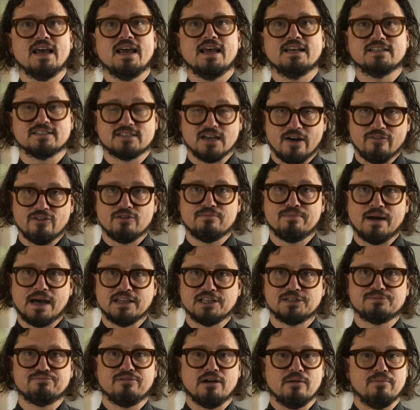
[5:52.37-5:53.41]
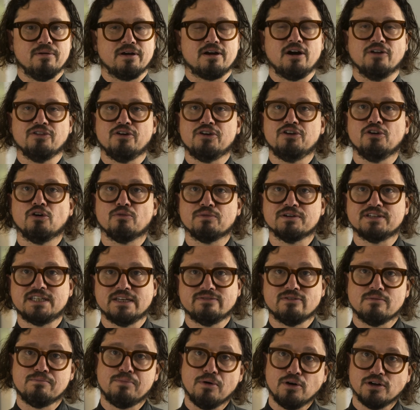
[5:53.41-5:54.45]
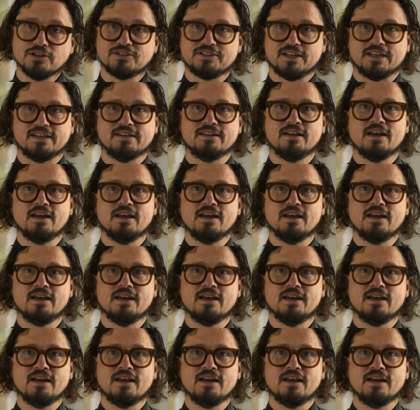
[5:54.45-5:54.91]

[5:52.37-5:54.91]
is governed by this prayer book. Although you'll receive a bulletin